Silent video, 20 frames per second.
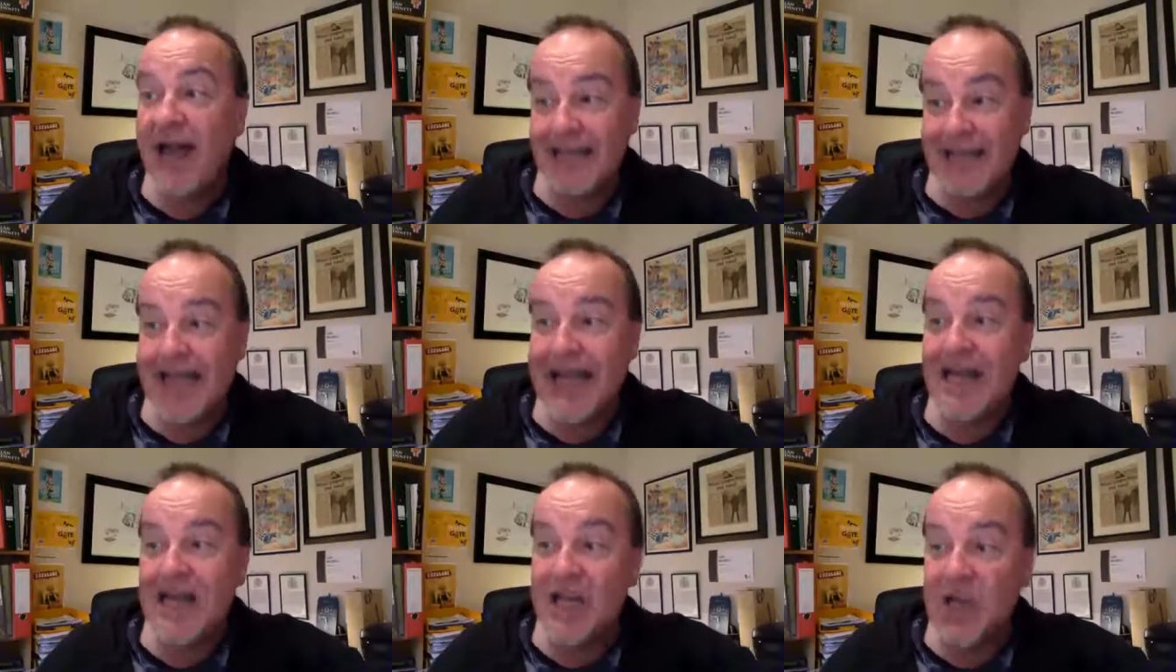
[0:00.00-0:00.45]
and
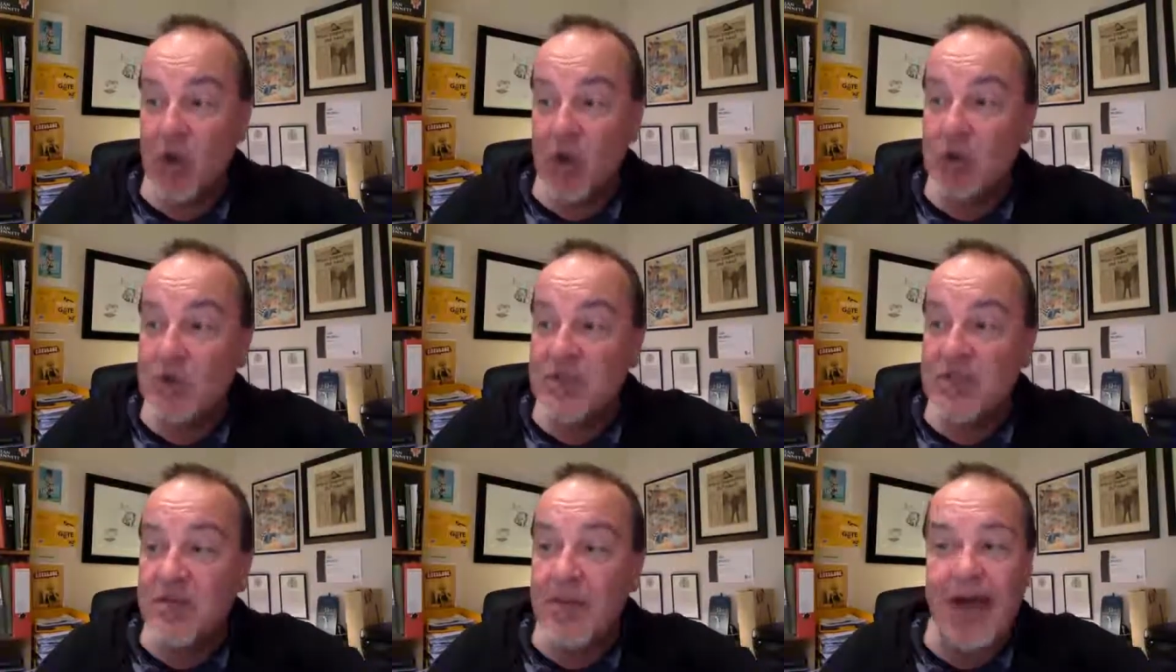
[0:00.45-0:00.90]
Daddy
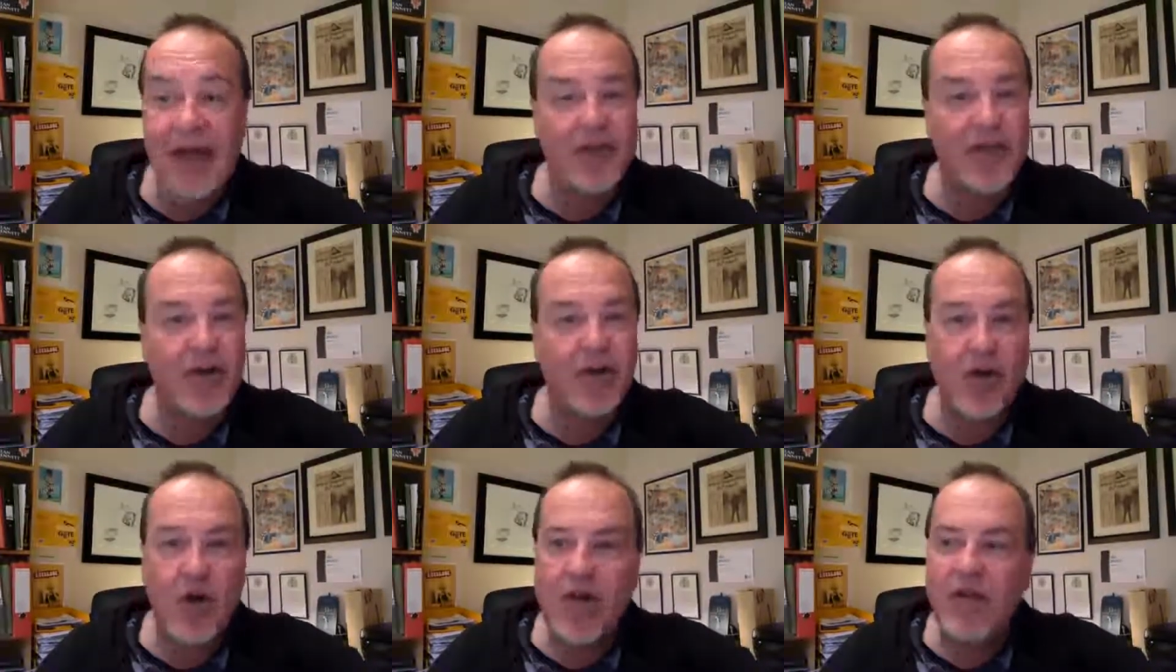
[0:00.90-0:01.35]
knows him, and
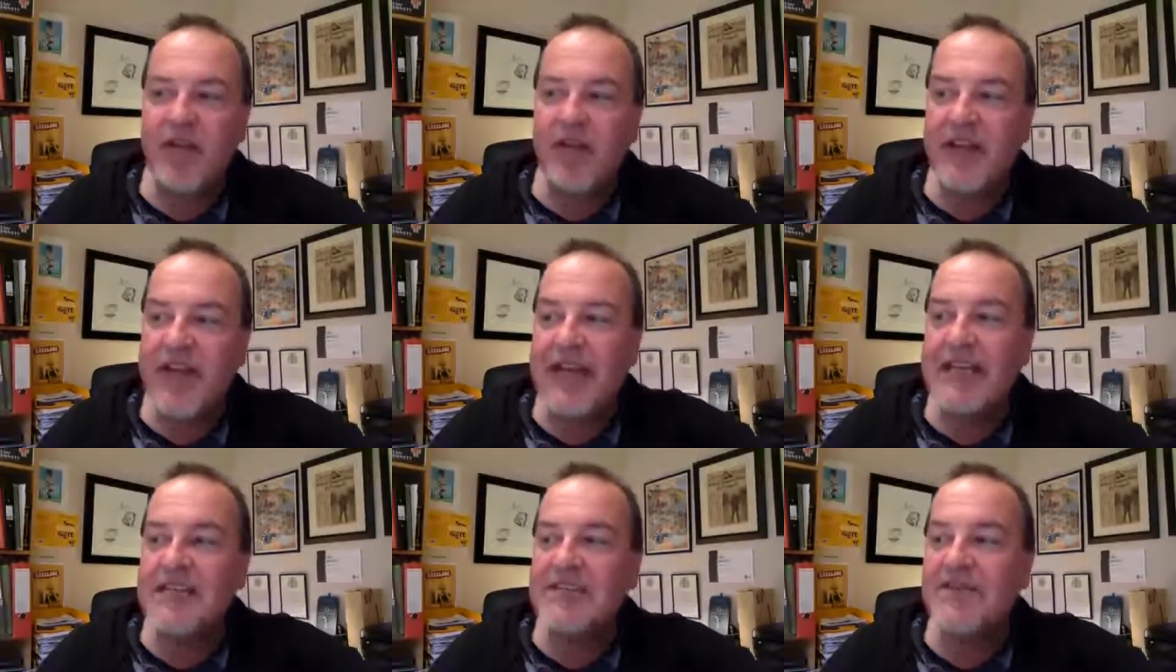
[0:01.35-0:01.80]
they're an
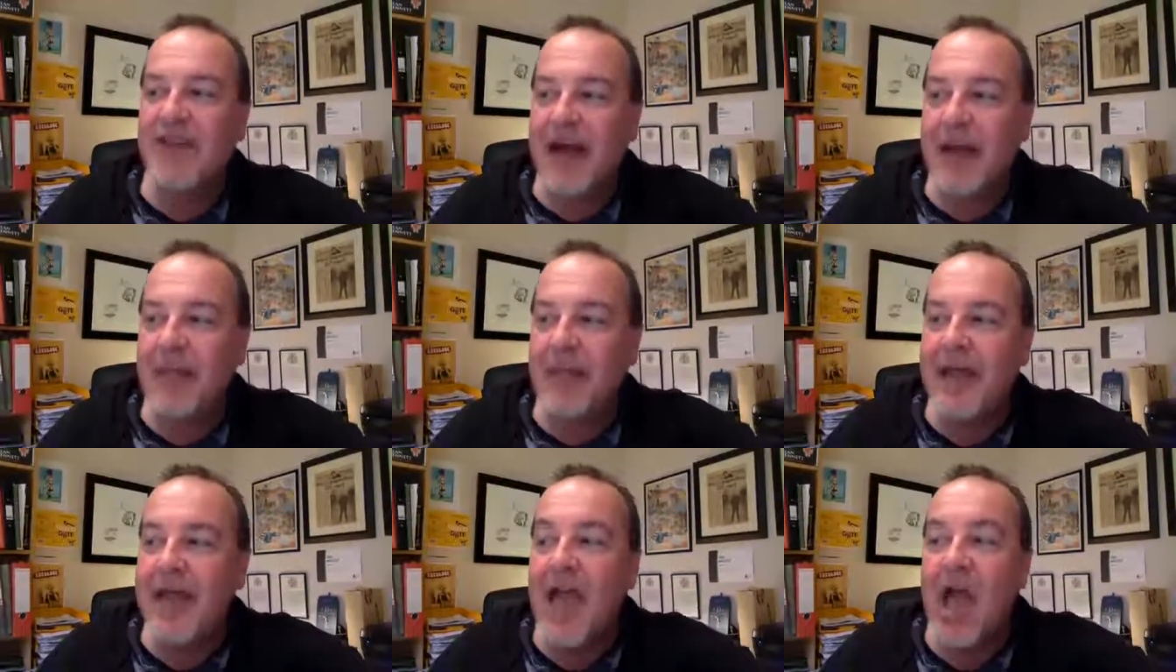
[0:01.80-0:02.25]
awful nice
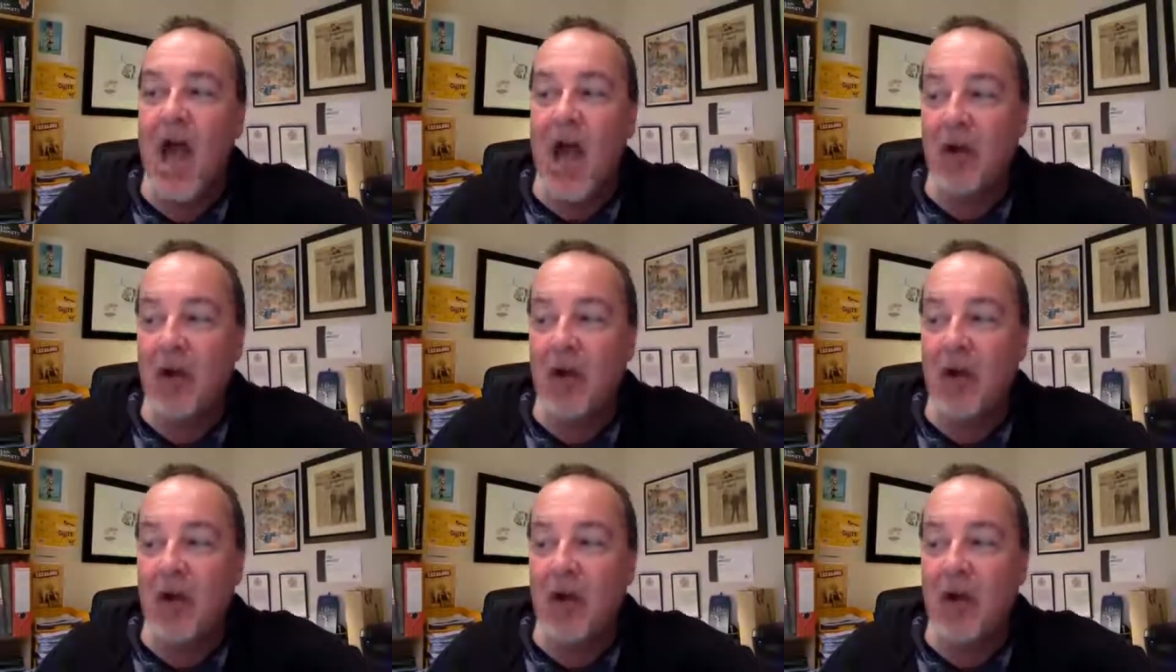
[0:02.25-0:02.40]
family,